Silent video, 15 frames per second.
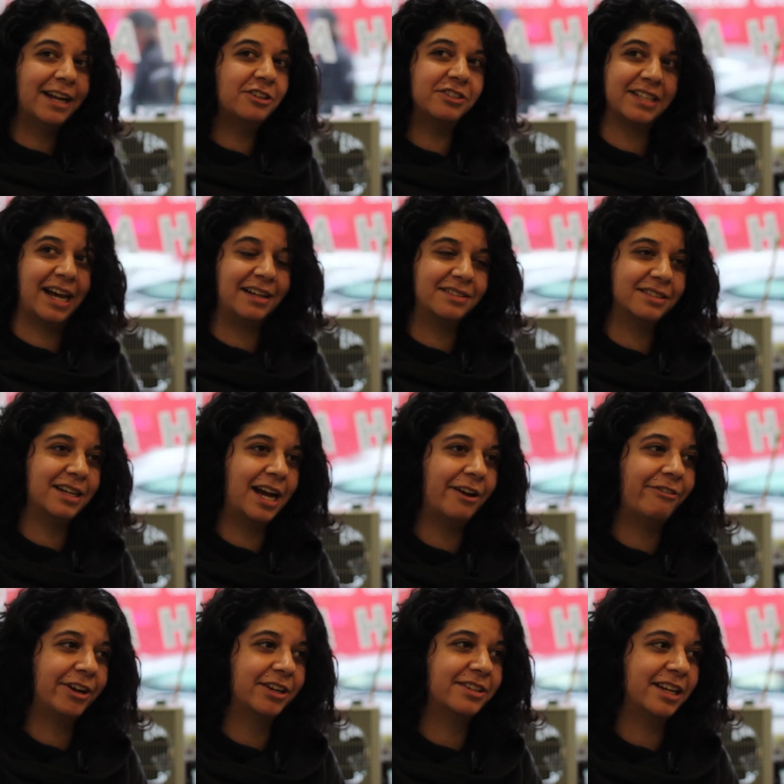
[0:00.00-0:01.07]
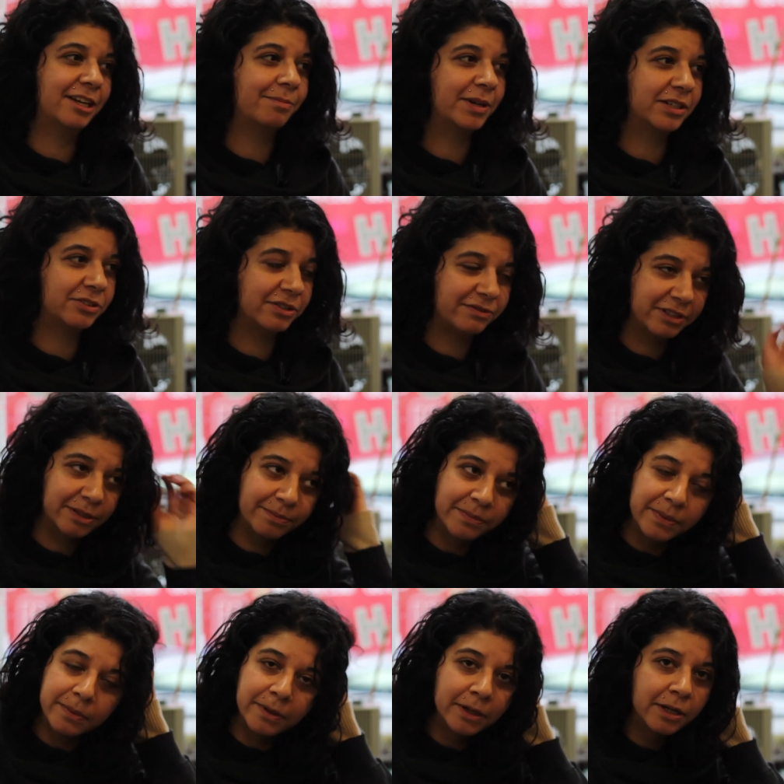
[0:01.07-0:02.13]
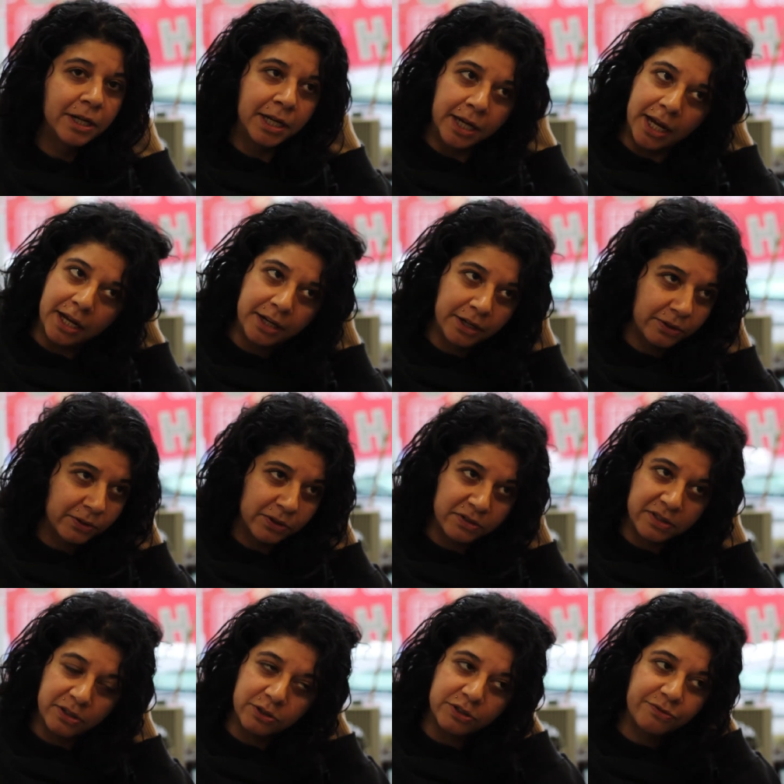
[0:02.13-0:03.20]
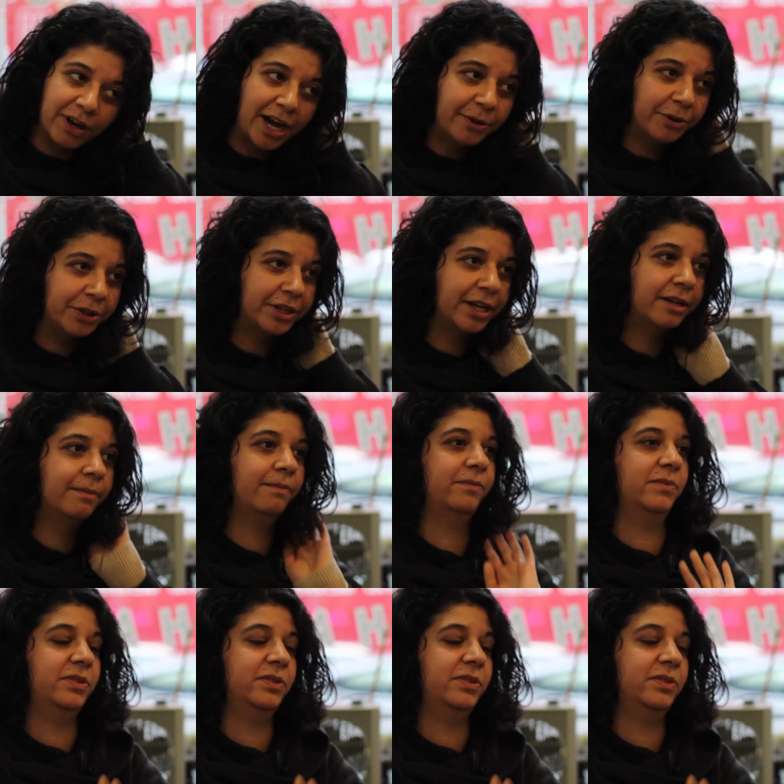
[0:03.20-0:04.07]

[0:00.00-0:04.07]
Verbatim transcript: I just asked the guy if I could take a picture of him, and he was he was fine with it.